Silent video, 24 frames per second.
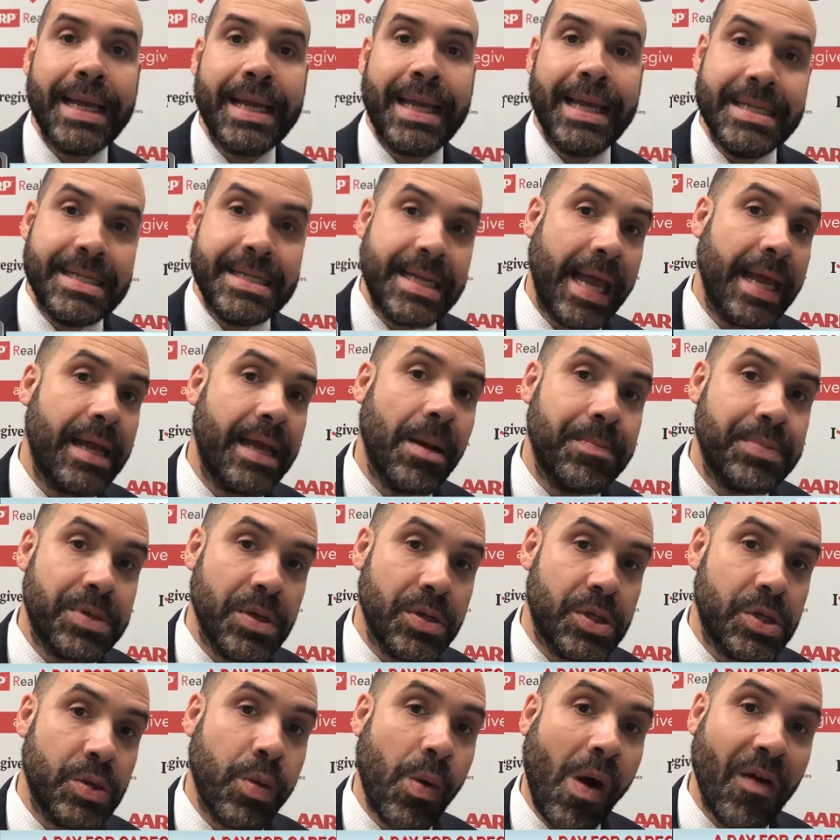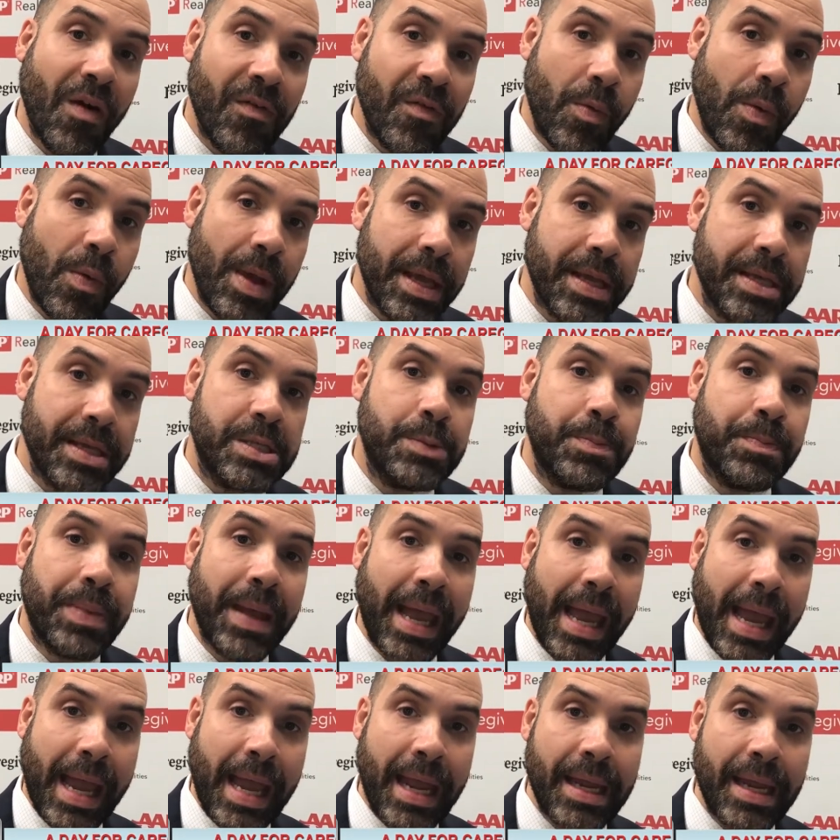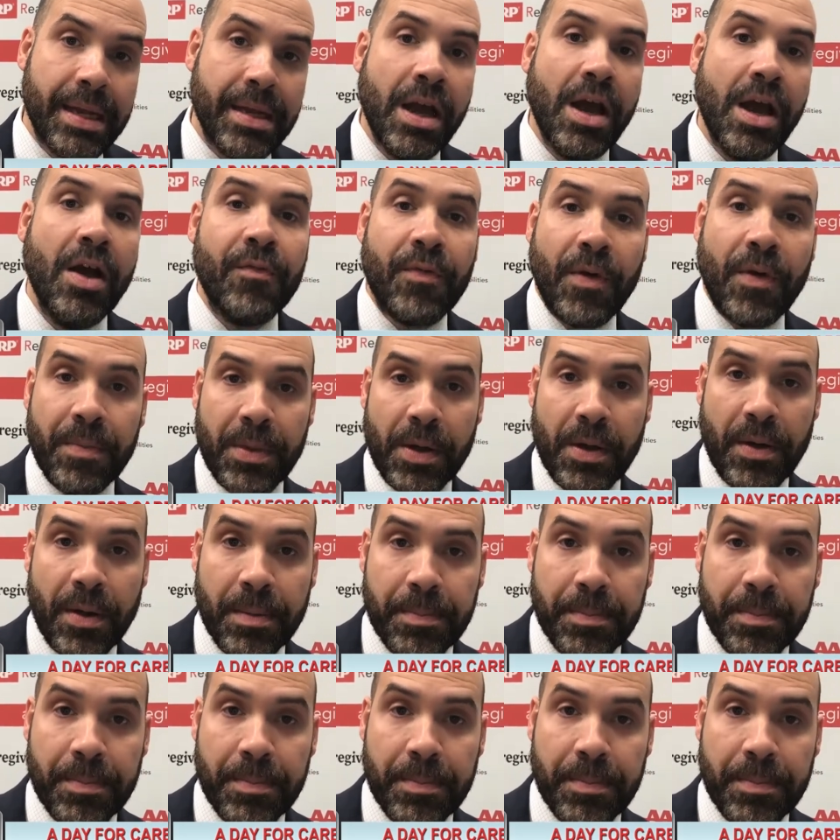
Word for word: can take up to twelve weeks paid from their